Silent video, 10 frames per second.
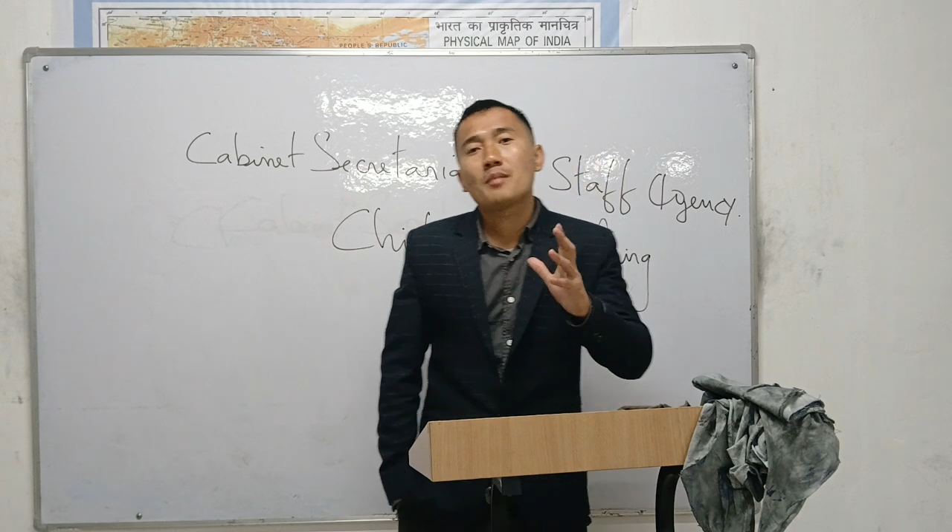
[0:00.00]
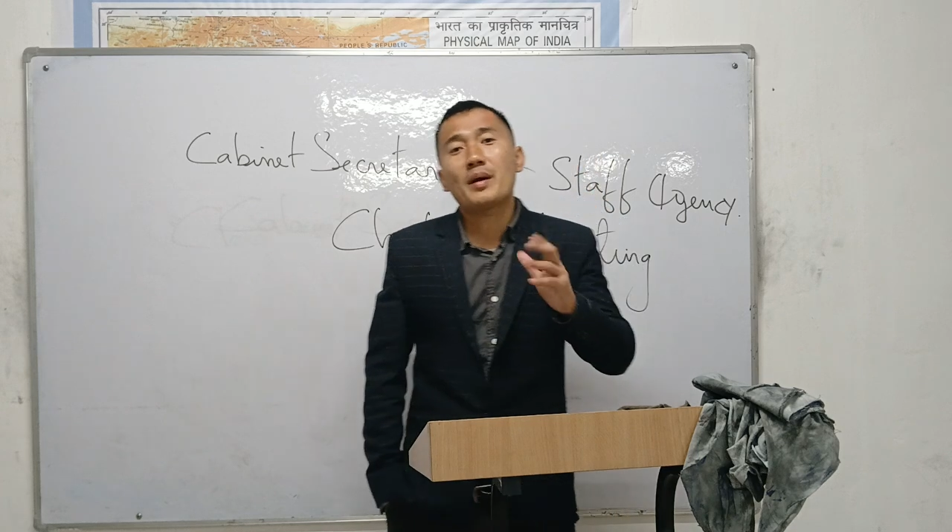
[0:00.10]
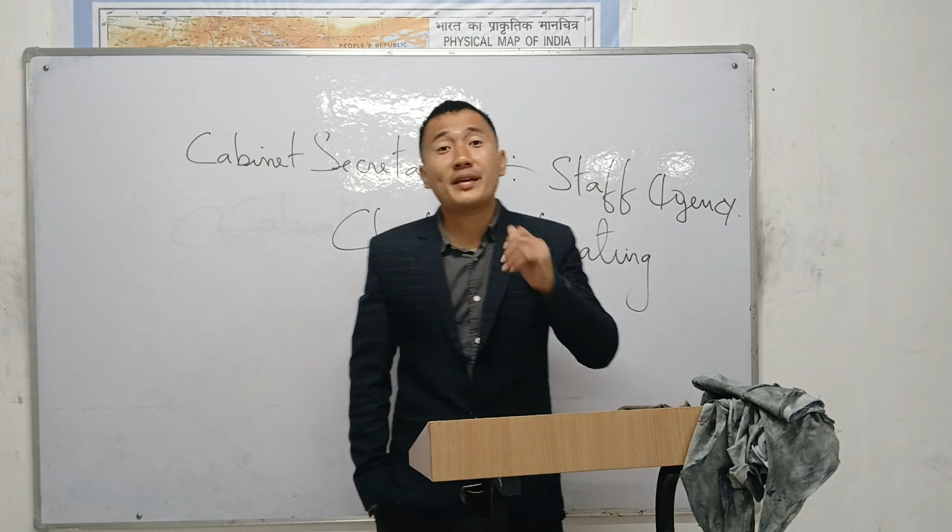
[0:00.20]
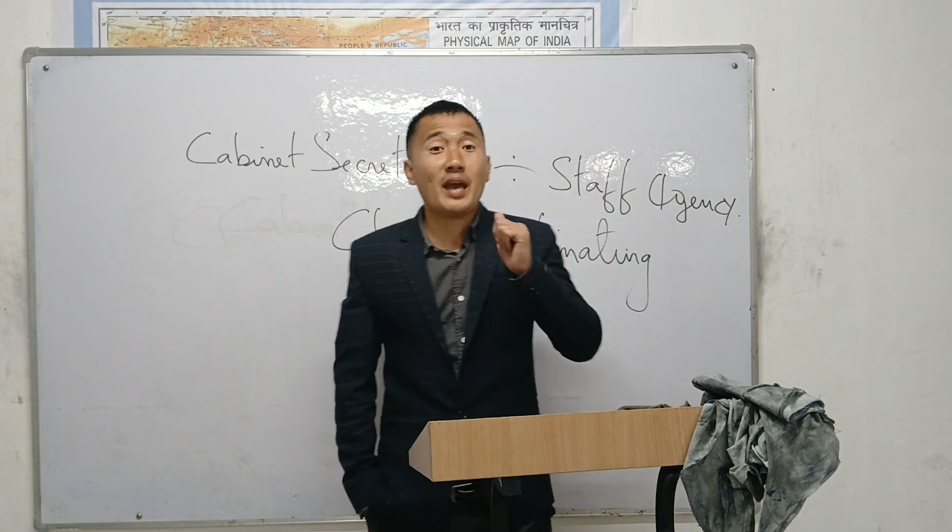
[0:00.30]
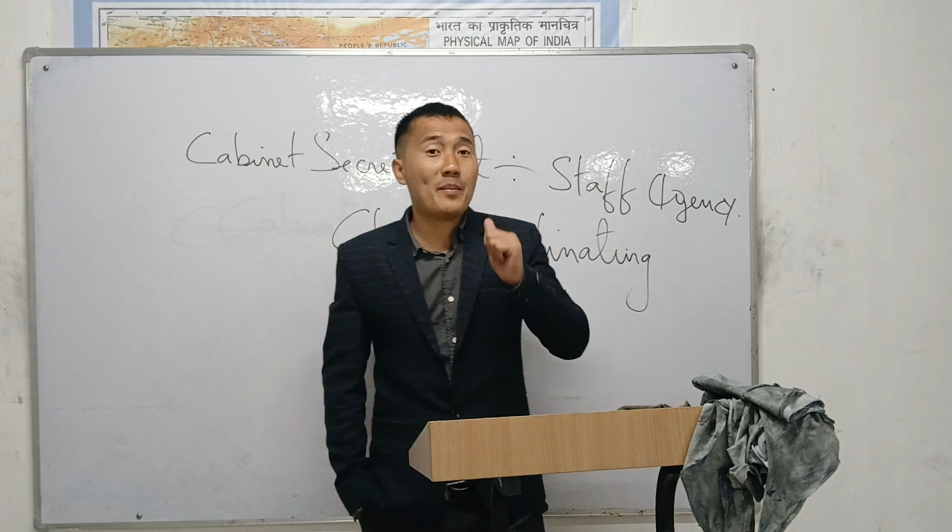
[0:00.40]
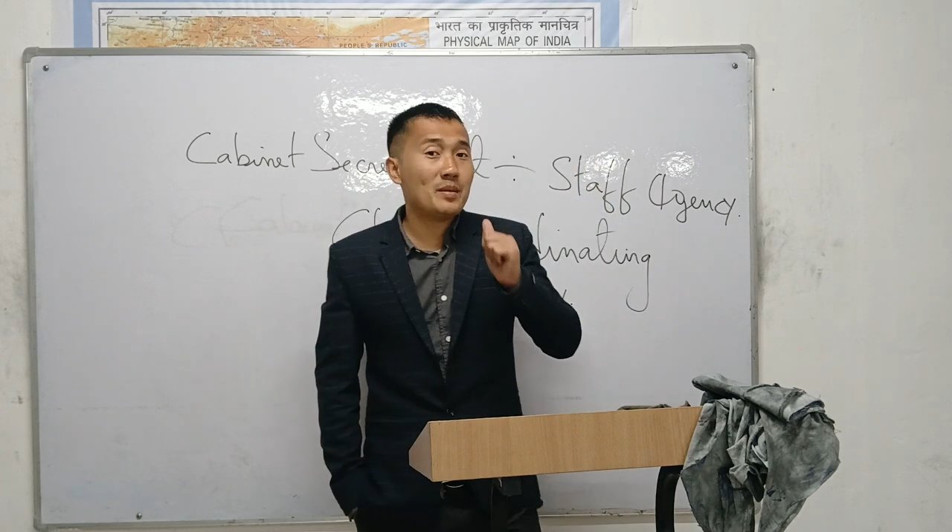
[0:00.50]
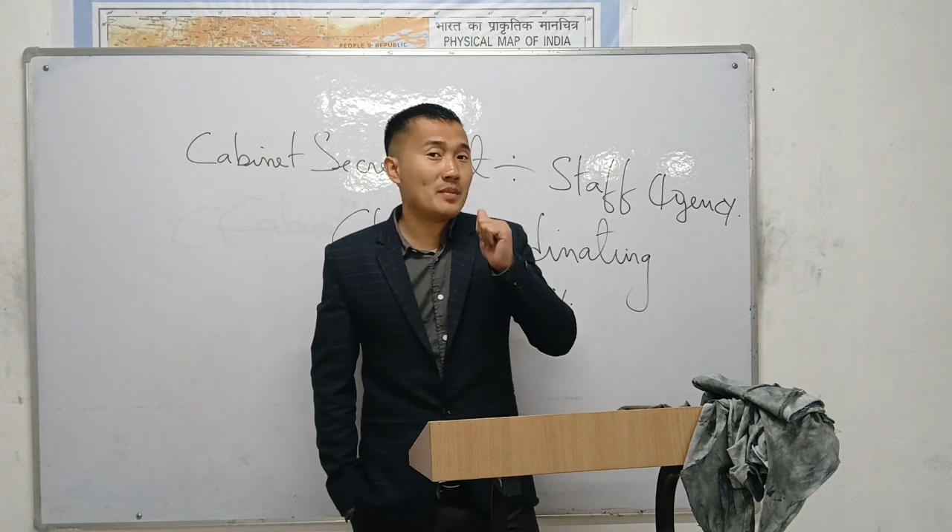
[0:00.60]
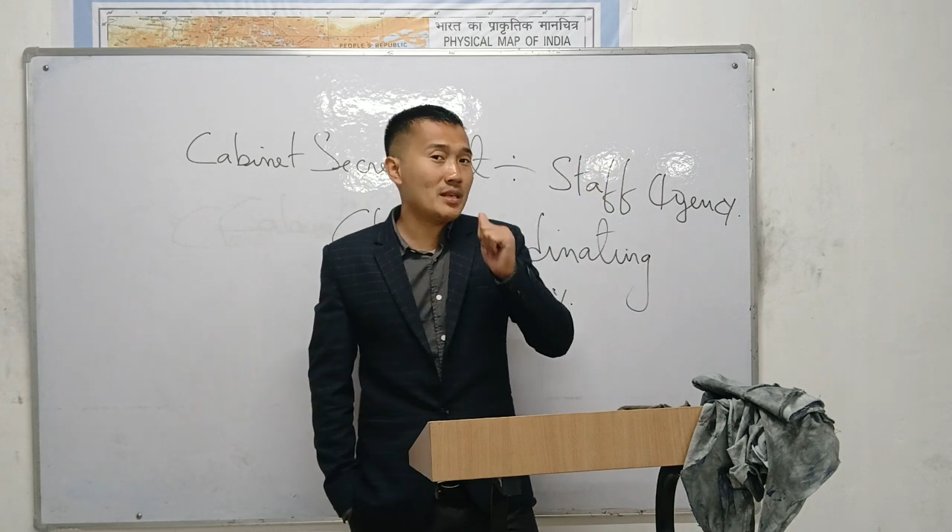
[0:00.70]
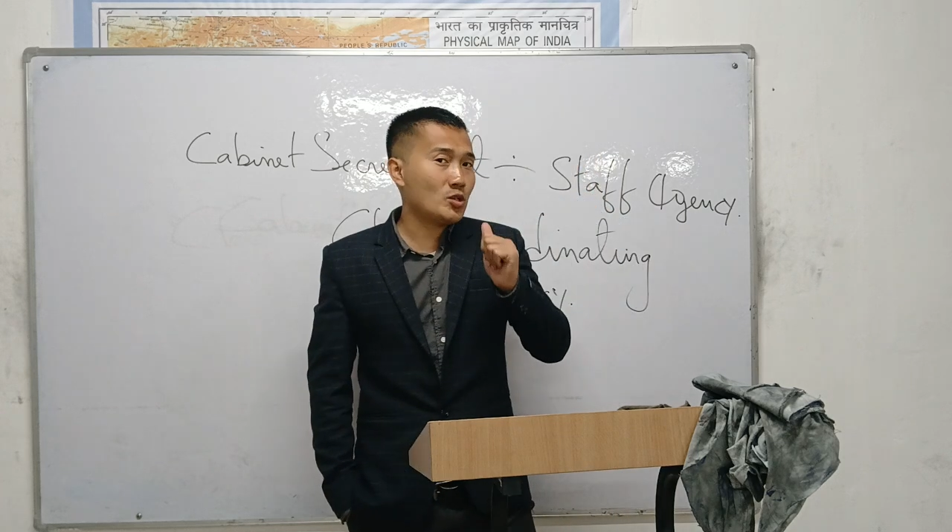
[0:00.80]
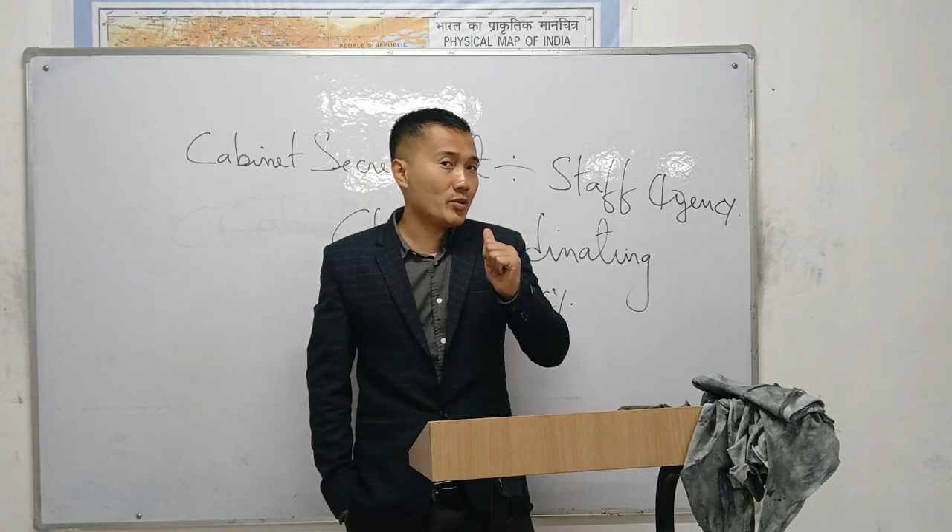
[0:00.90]
by cabinet
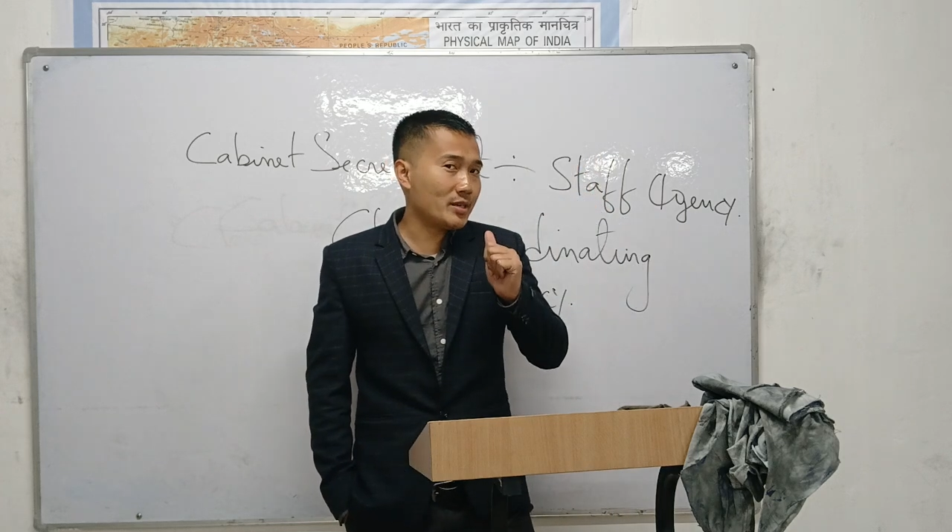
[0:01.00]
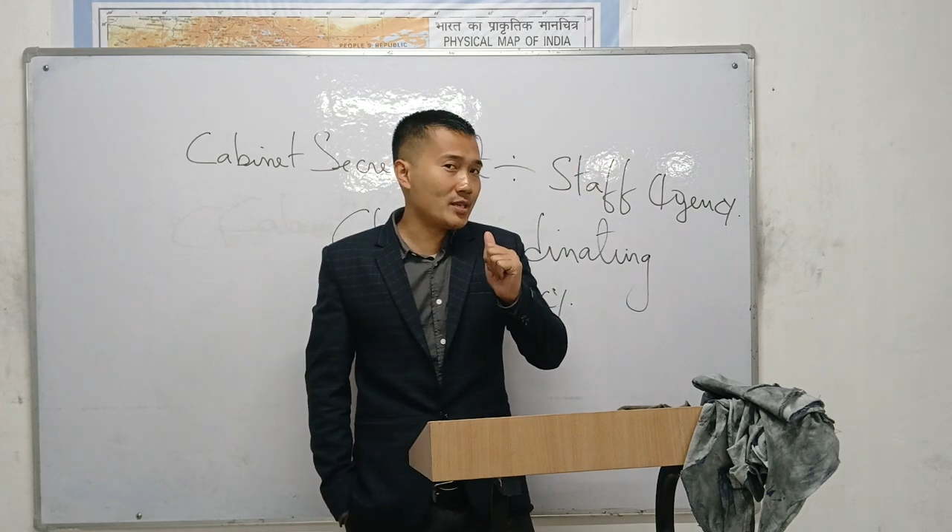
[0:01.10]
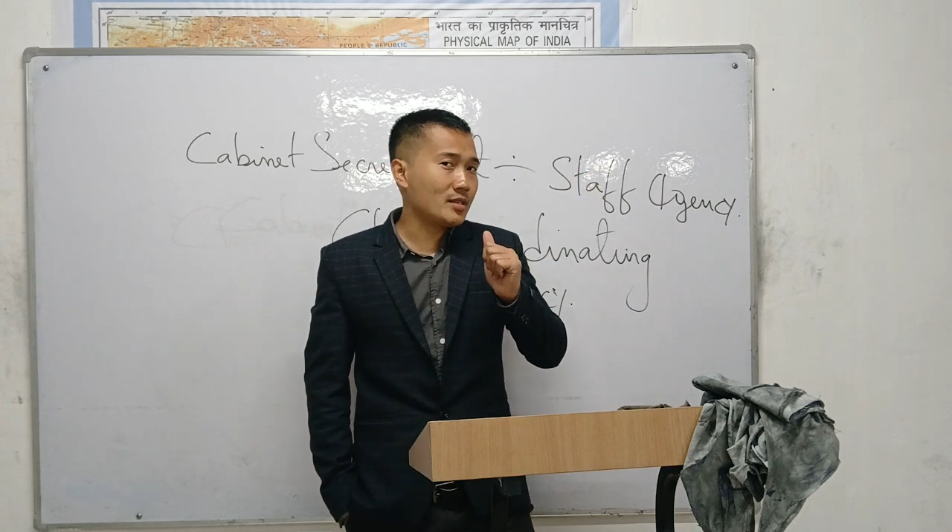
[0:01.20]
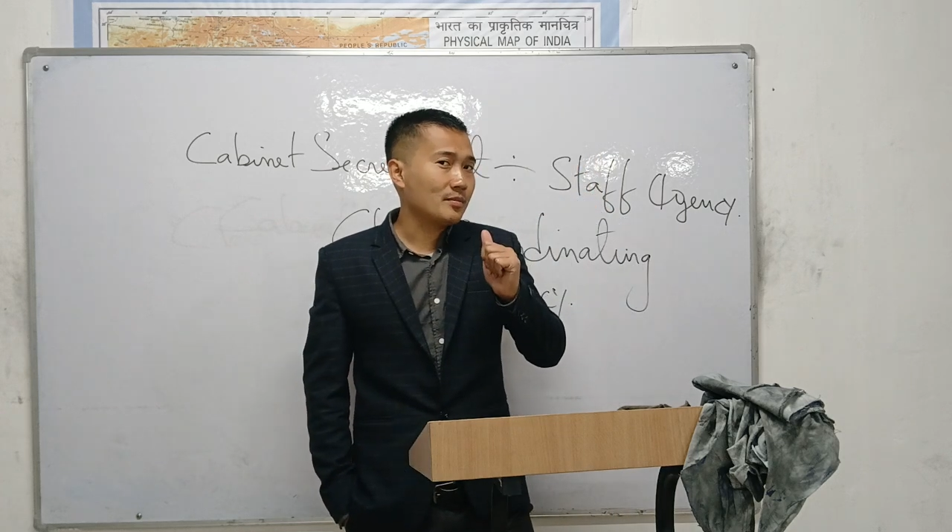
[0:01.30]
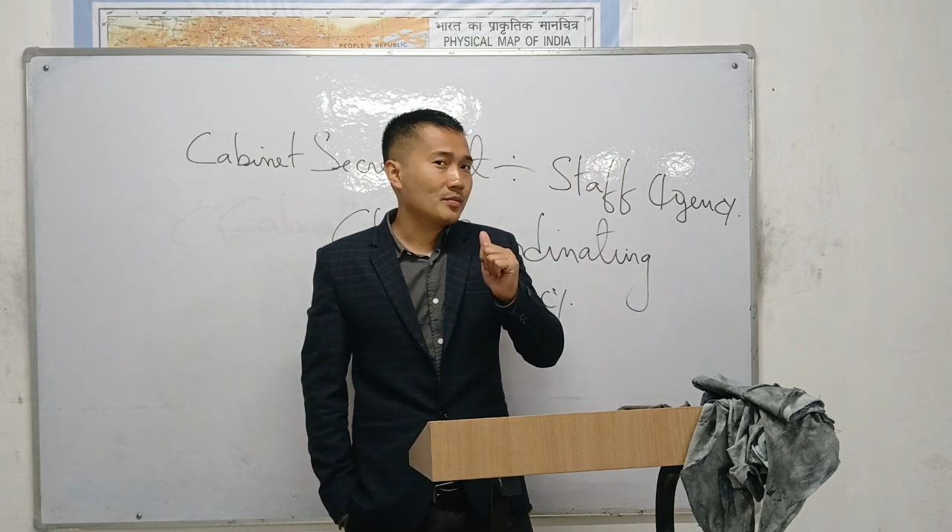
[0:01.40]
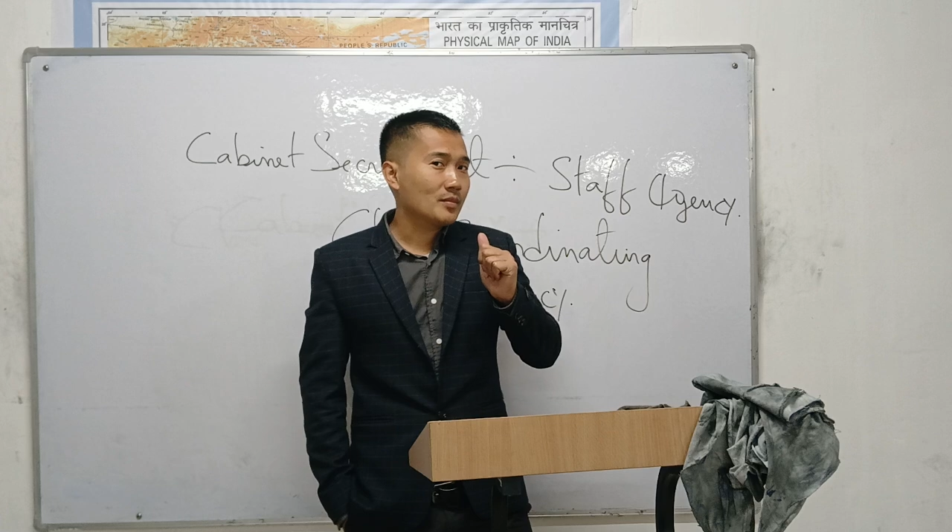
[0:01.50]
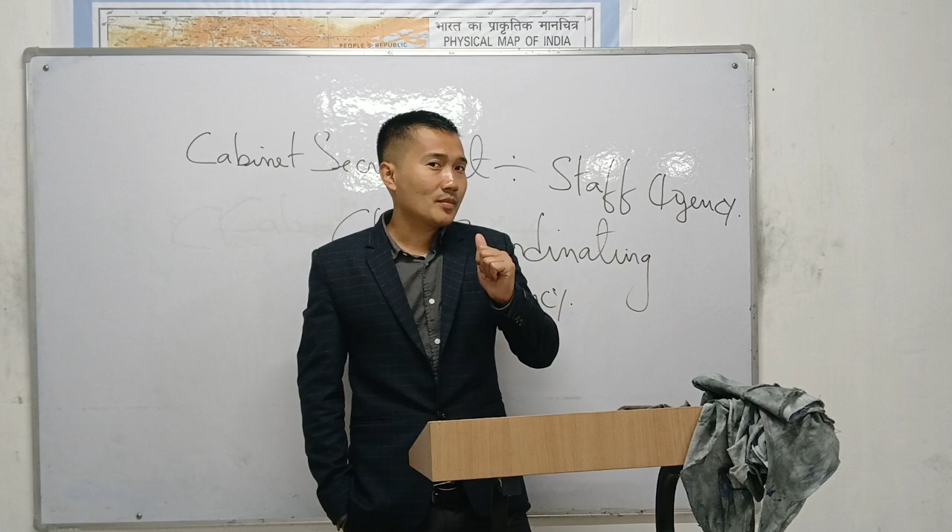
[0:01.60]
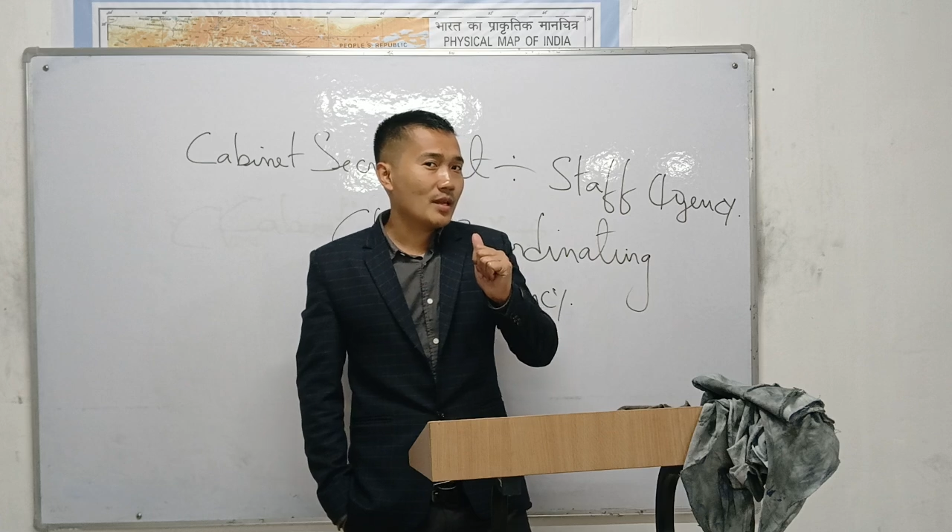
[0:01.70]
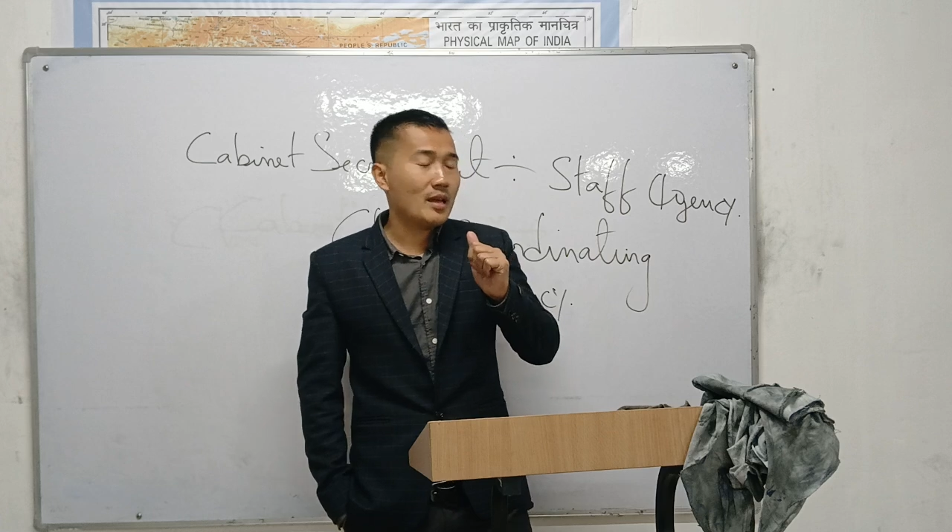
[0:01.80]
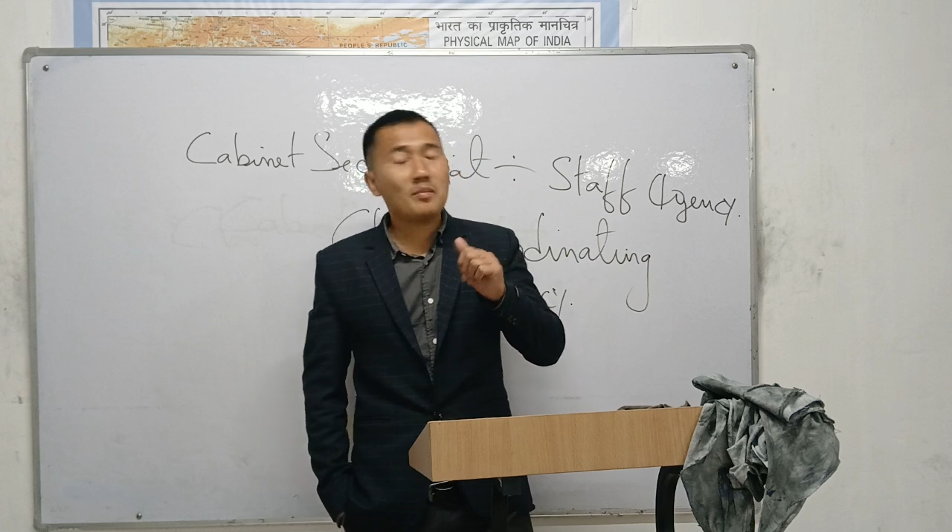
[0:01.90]
ministries
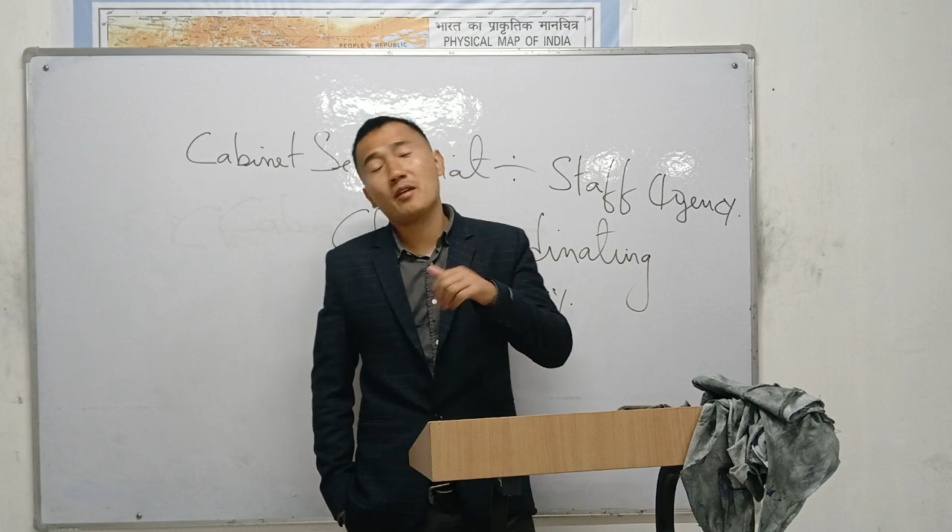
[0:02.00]
and by